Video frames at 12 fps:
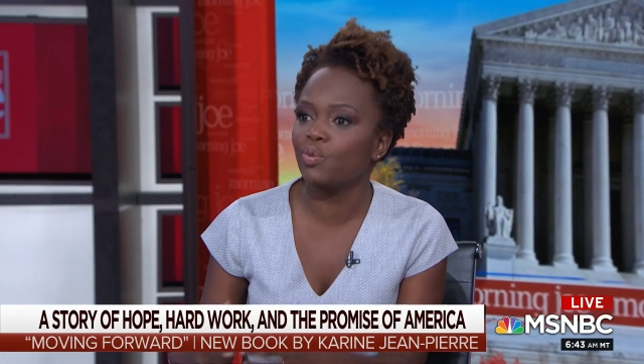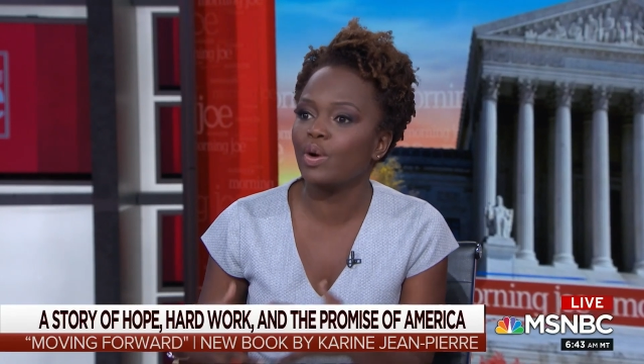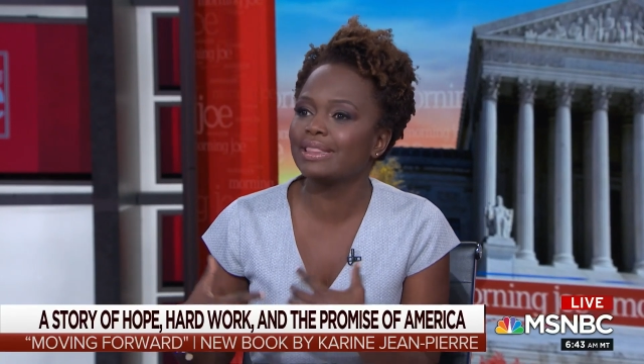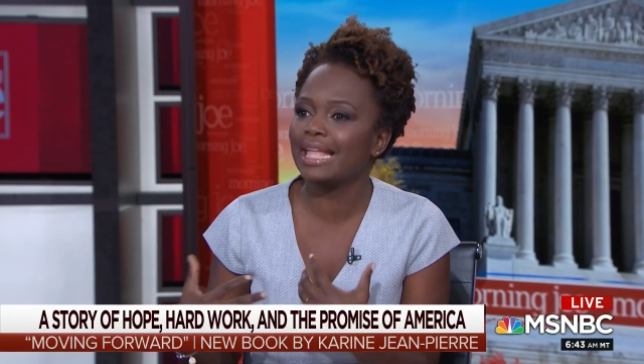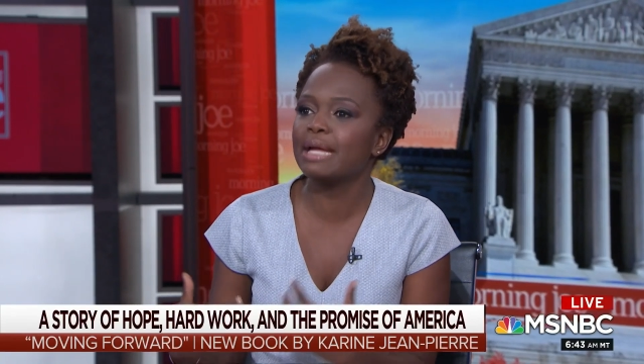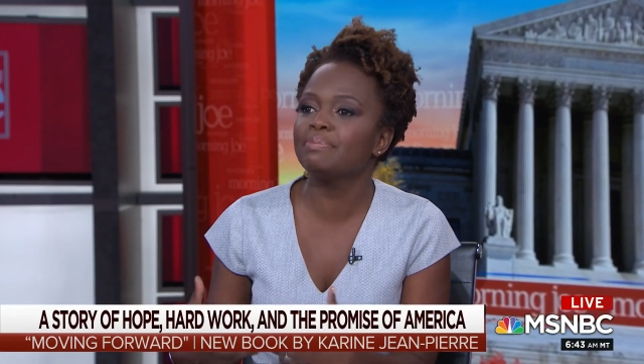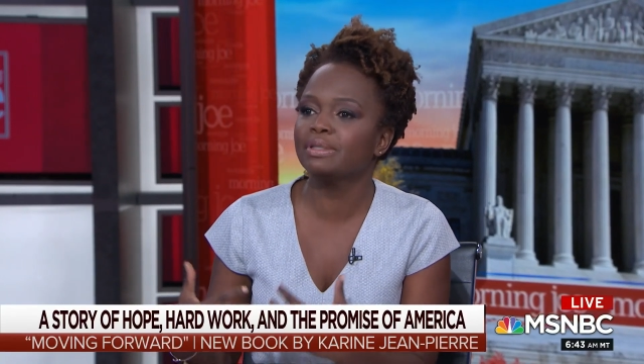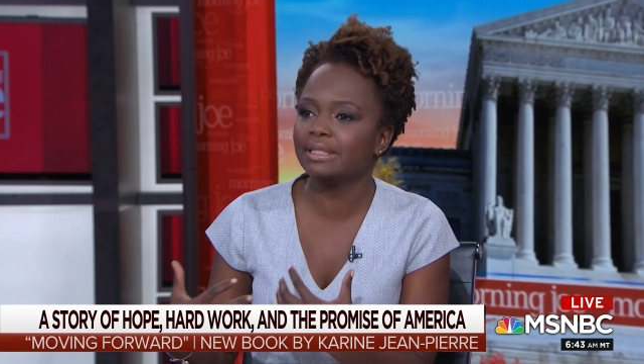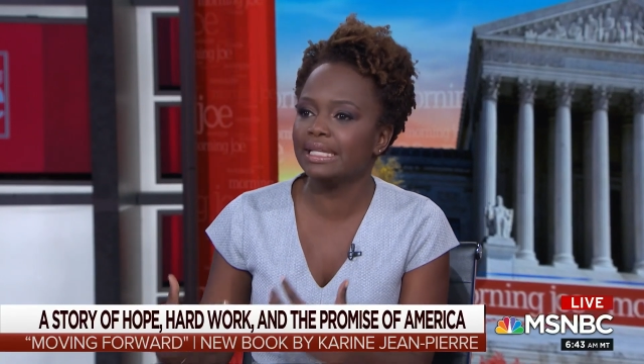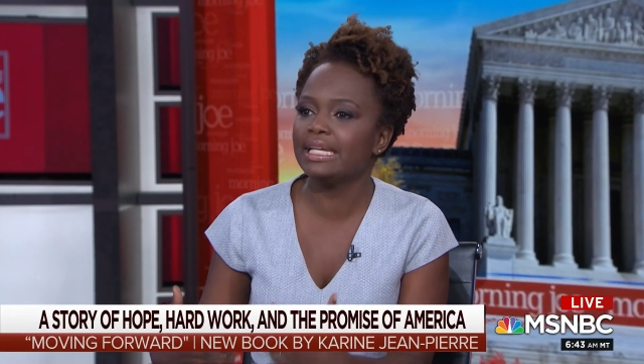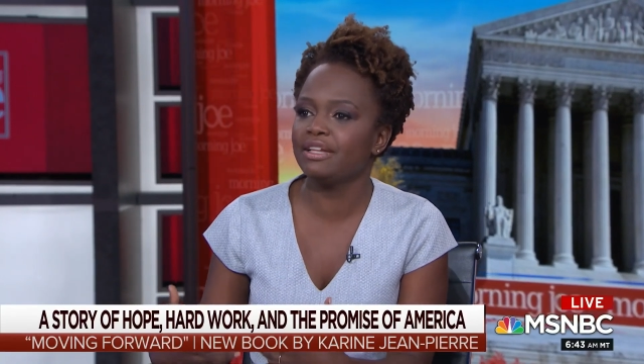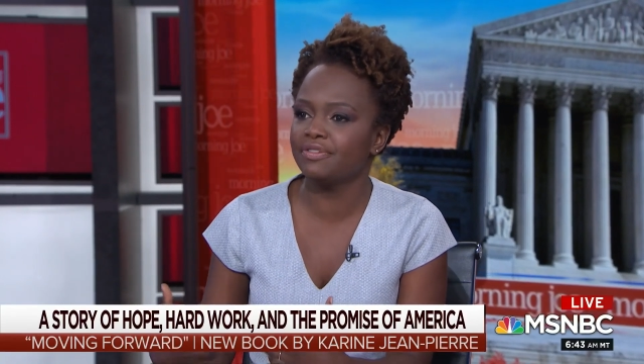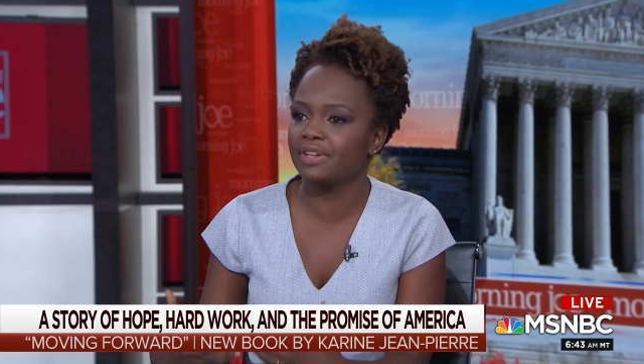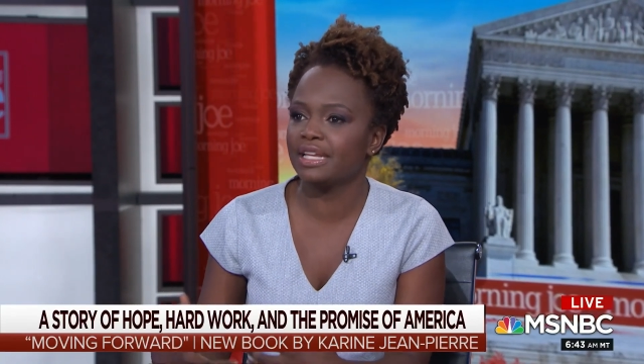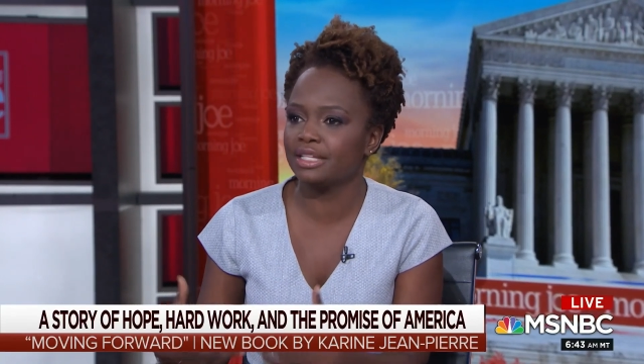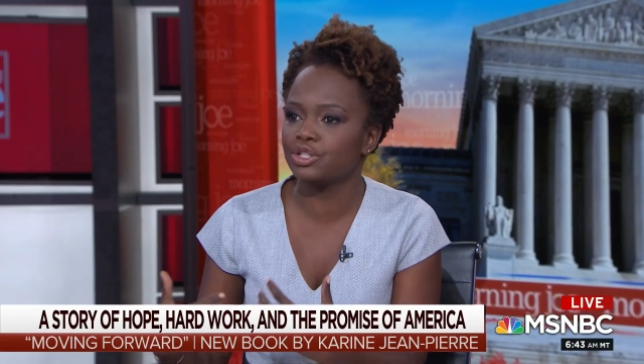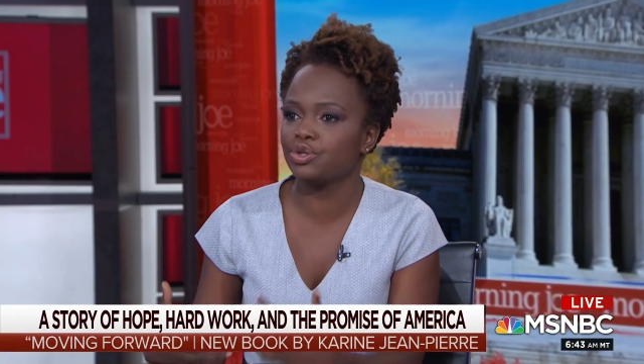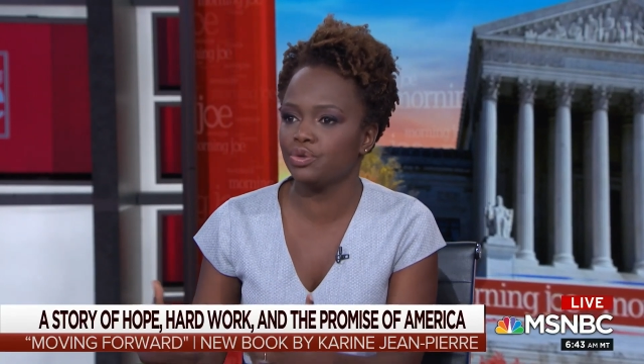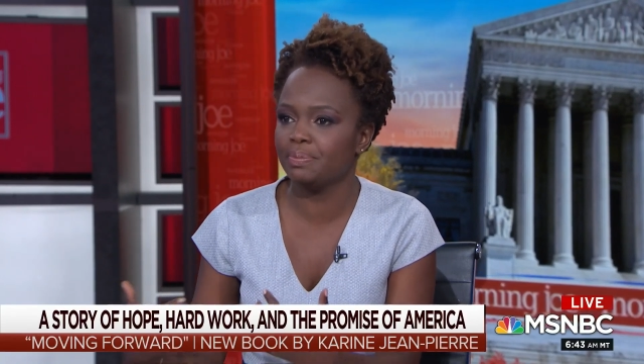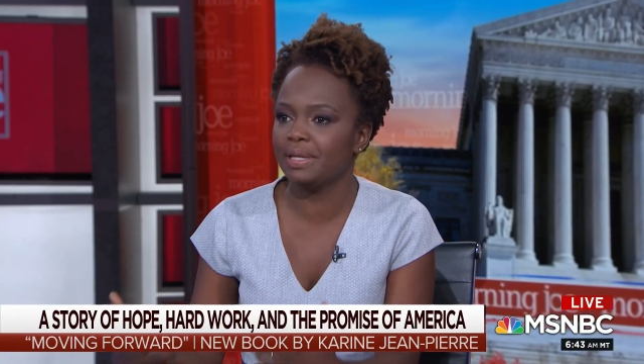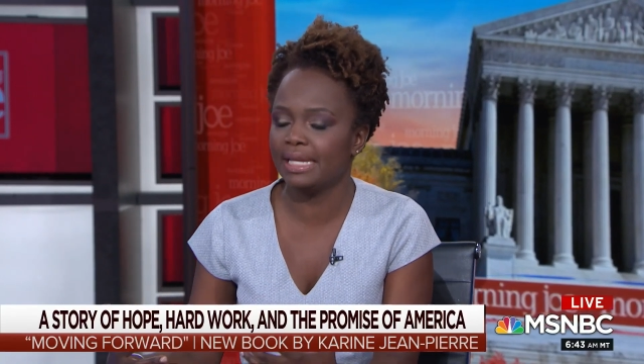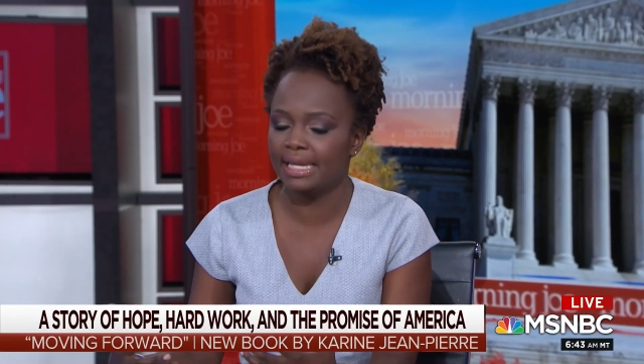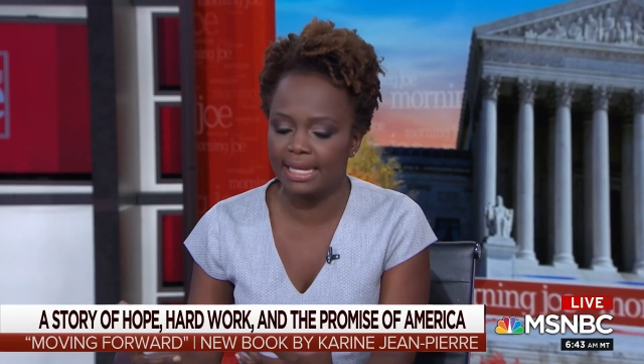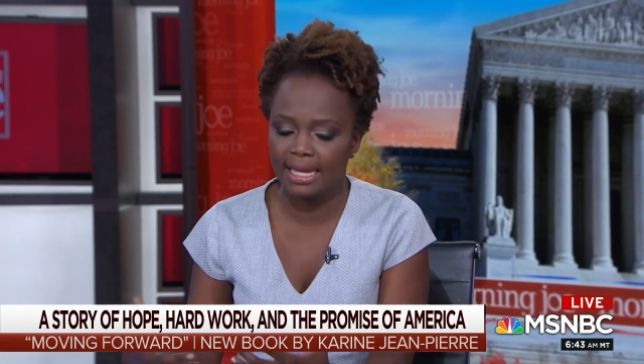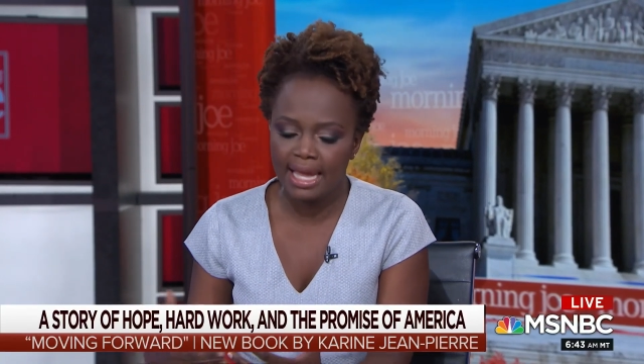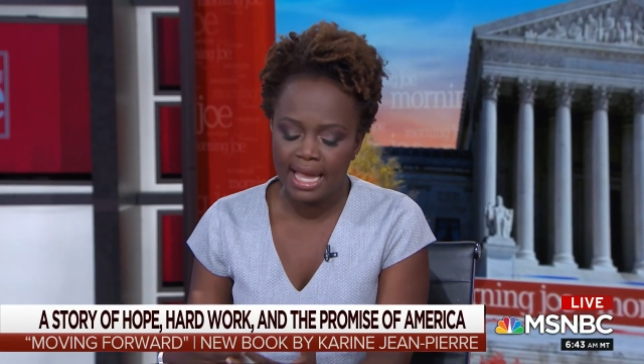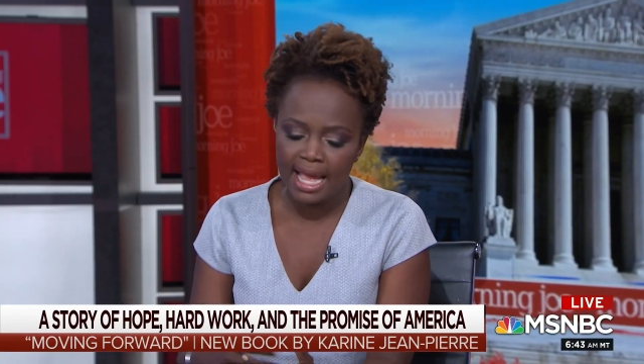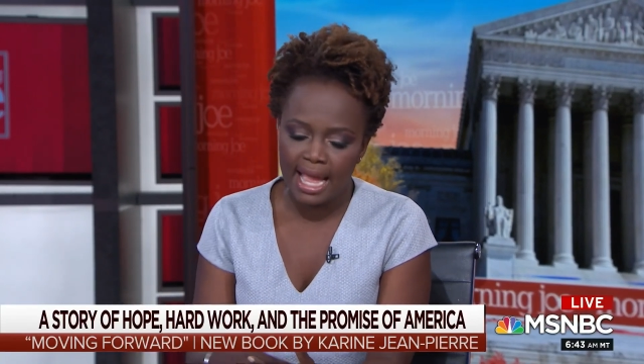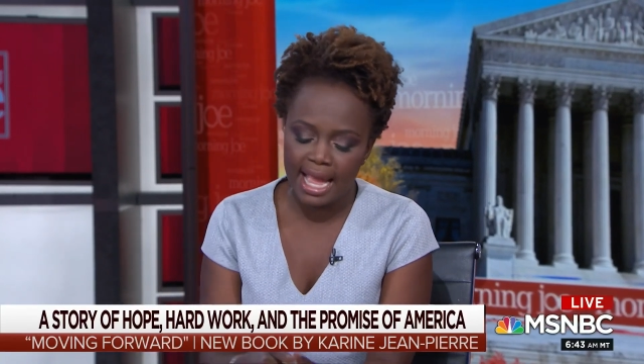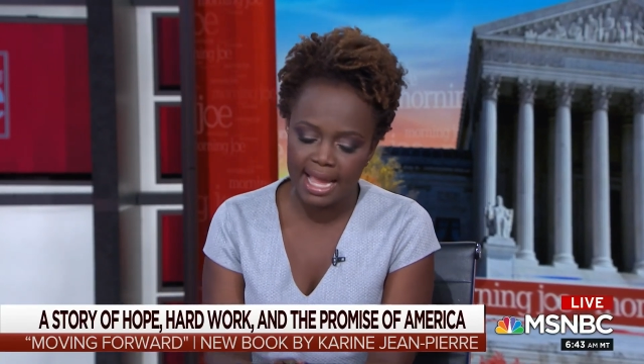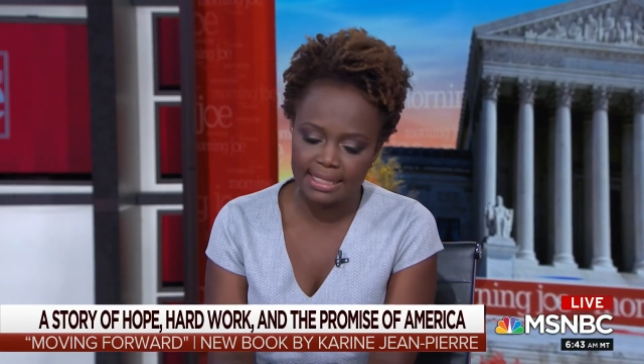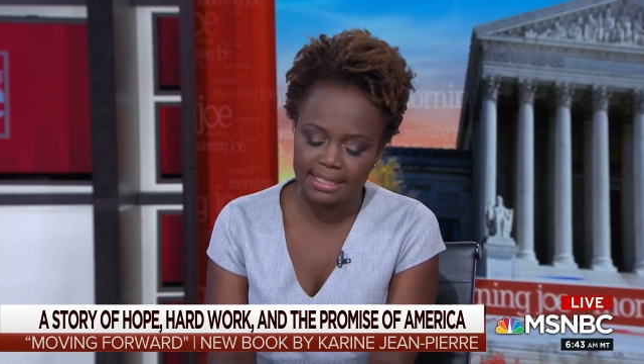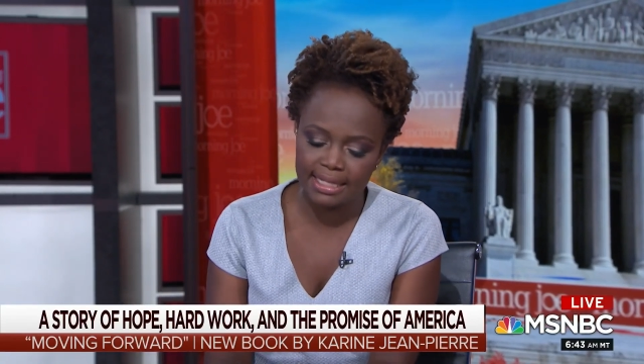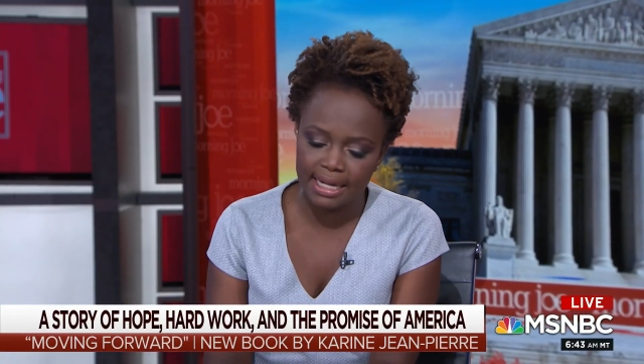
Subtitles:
what they believed it to be. And